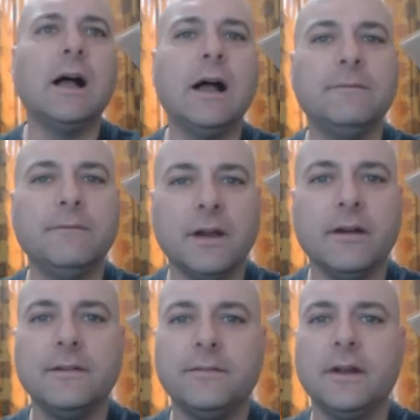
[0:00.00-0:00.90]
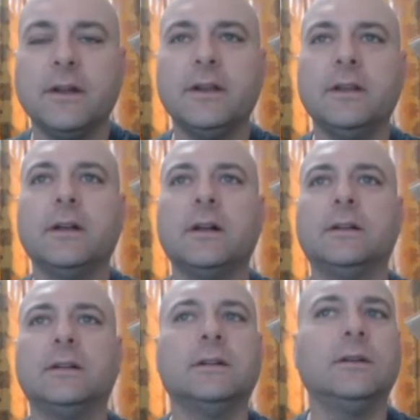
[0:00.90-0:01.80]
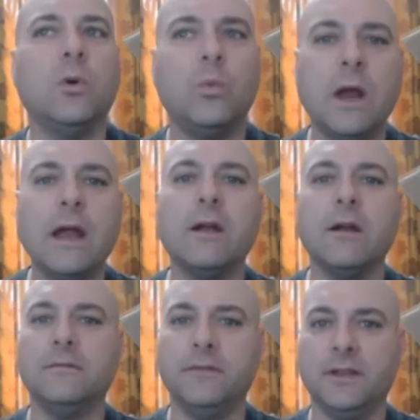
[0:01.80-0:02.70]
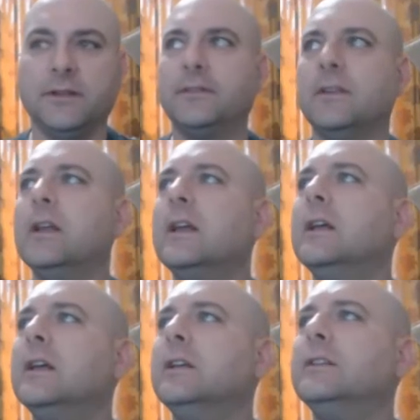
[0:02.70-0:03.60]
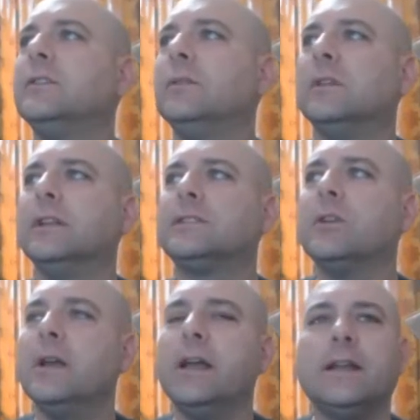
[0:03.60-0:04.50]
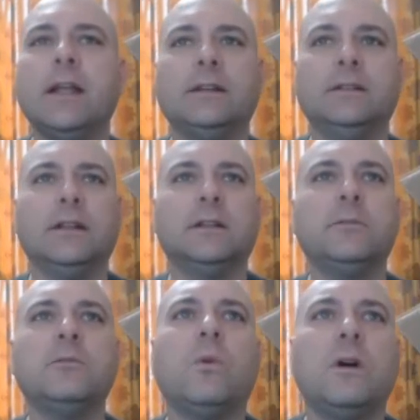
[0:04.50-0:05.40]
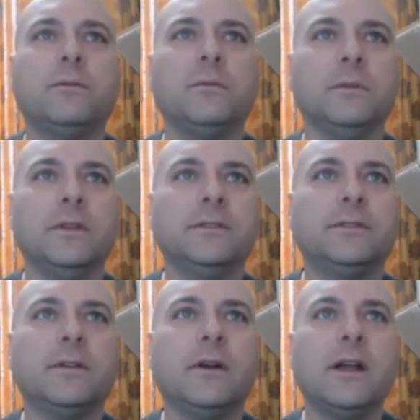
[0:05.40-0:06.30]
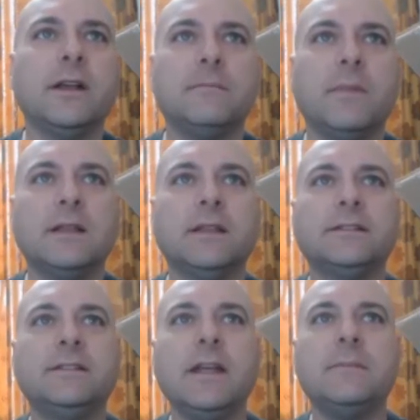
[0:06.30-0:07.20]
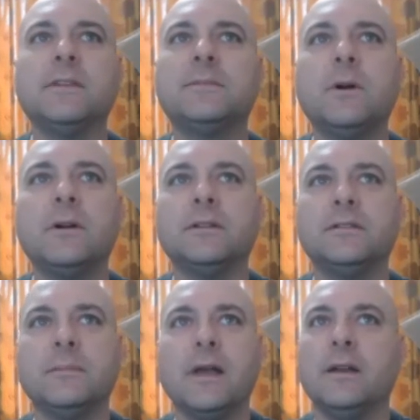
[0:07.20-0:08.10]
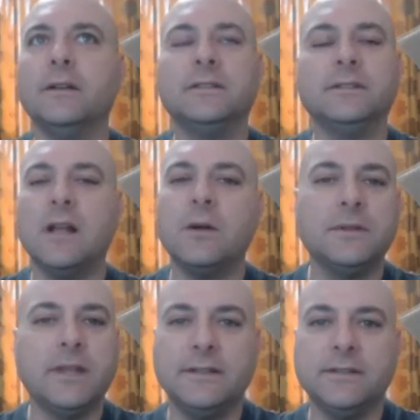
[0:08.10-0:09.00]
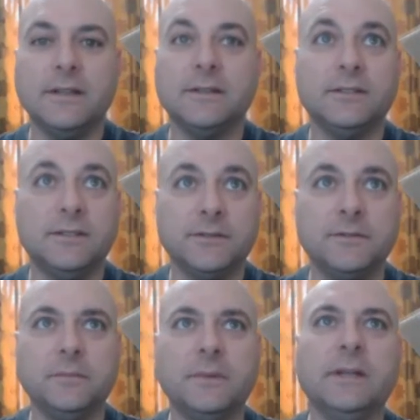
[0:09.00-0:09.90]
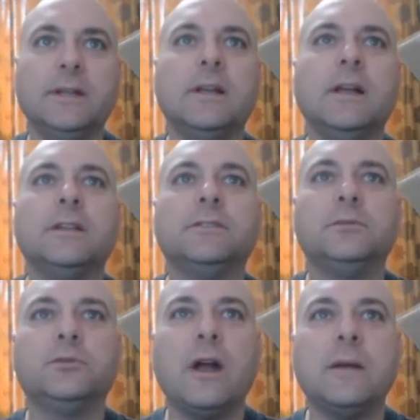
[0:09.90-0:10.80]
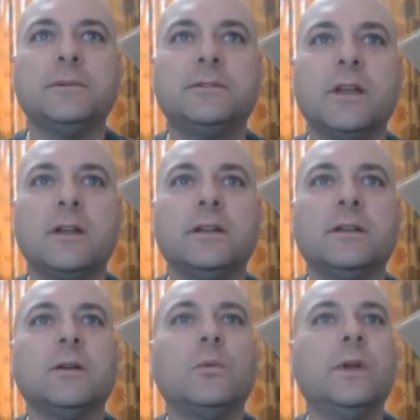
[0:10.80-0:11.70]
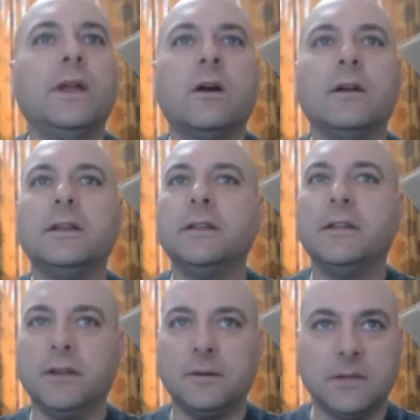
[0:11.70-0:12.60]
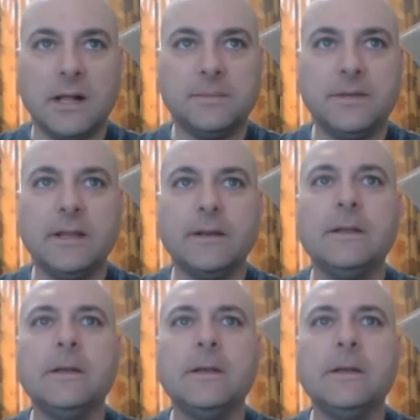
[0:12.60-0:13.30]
I'm very, very aware of this. So let's go ahead and let me walk through this. All right, my list name, this part doesn't matter. This is not what they see. This is just for me. Subscriber setting, we already did the double opt-in.